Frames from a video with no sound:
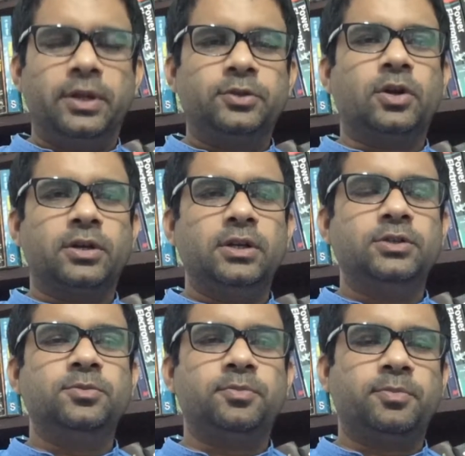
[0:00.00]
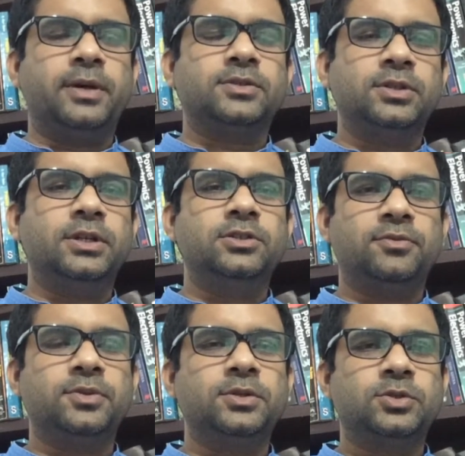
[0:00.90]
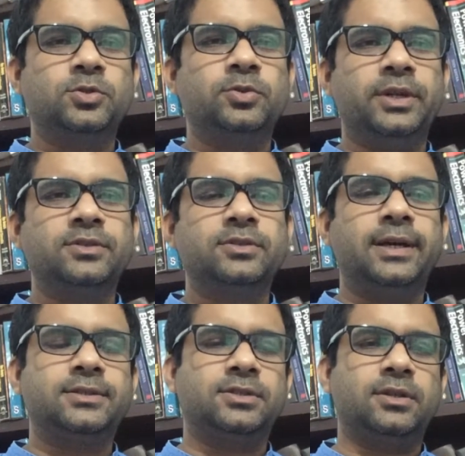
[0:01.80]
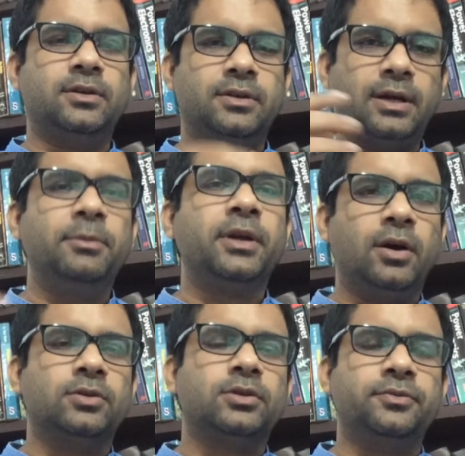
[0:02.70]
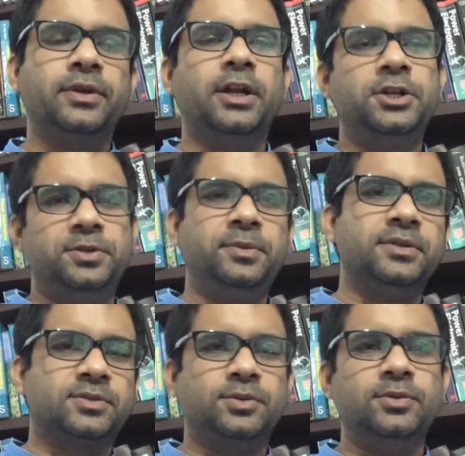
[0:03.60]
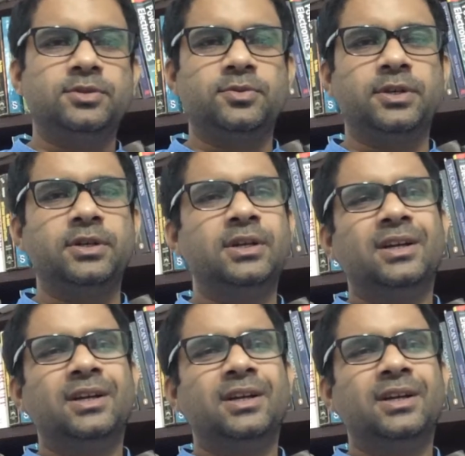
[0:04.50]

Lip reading: total percentage of the students that's coming out of English medium schools were